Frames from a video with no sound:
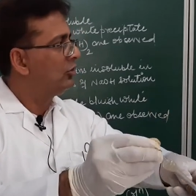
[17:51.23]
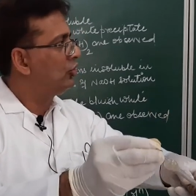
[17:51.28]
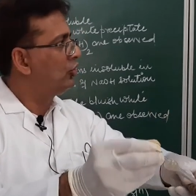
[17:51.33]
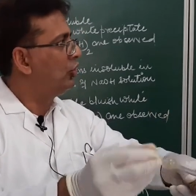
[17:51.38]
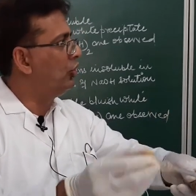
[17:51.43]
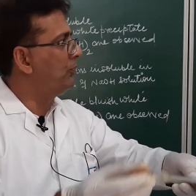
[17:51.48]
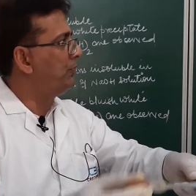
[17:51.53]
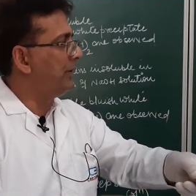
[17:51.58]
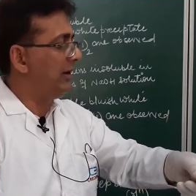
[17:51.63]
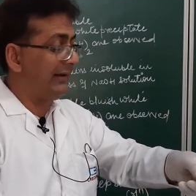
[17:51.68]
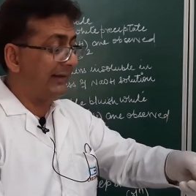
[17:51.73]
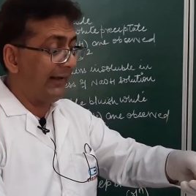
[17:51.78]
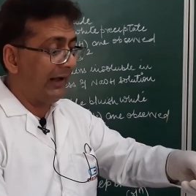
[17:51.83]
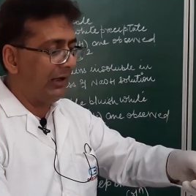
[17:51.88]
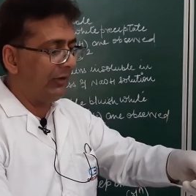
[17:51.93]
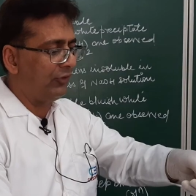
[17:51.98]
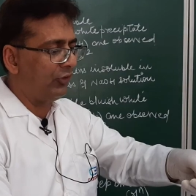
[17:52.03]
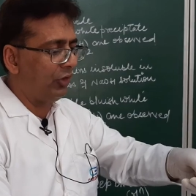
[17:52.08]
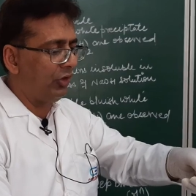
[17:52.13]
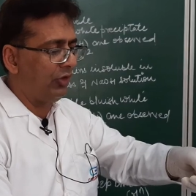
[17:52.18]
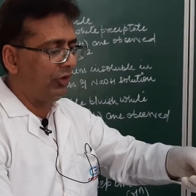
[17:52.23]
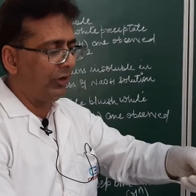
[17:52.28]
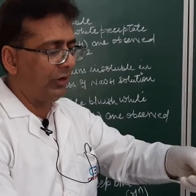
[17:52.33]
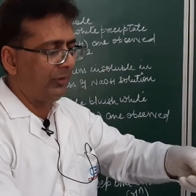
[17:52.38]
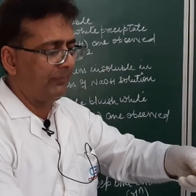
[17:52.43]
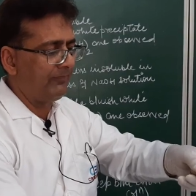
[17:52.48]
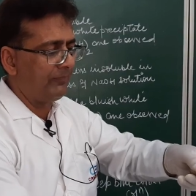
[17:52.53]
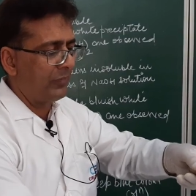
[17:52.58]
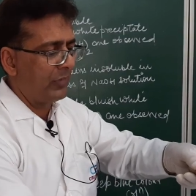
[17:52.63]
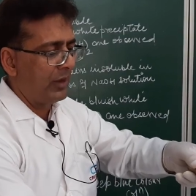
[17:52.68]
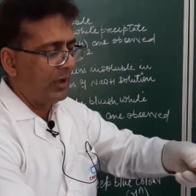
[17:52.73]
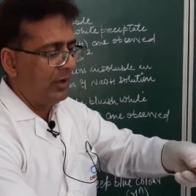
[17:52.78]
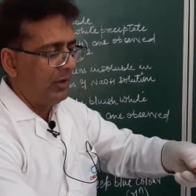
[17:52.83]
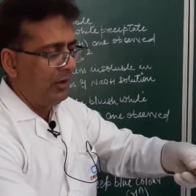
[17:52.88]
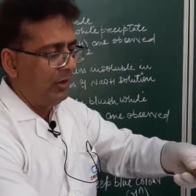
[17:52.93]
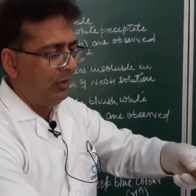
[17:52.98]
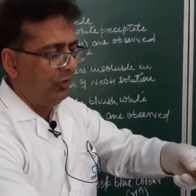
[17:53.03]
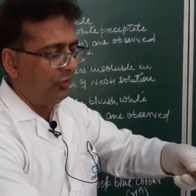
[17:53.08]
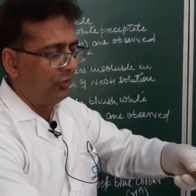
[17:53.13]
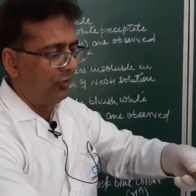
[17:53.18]
cupric salt solution.
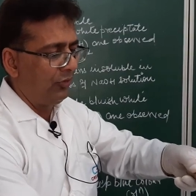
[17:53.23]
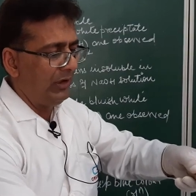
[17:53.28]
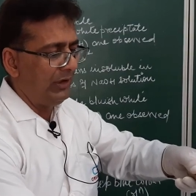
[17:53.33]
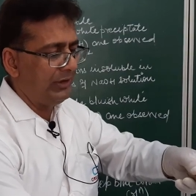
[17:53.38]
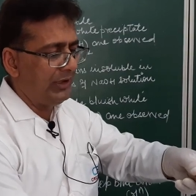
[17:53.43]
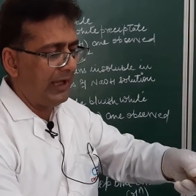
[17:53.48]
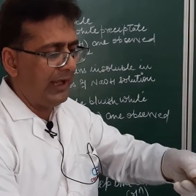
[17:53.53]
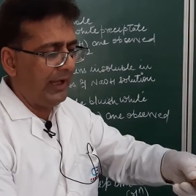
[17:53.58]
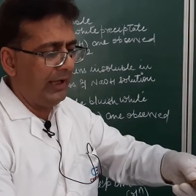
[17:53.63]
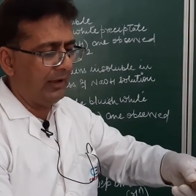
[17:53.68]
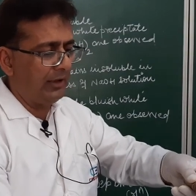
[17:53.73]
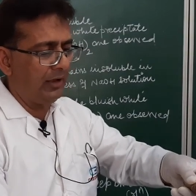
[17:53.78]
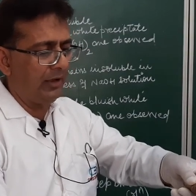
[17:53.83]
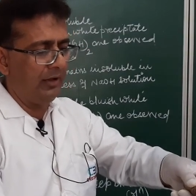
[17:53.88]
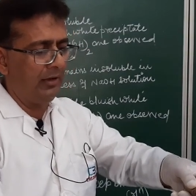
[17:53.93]
So we will take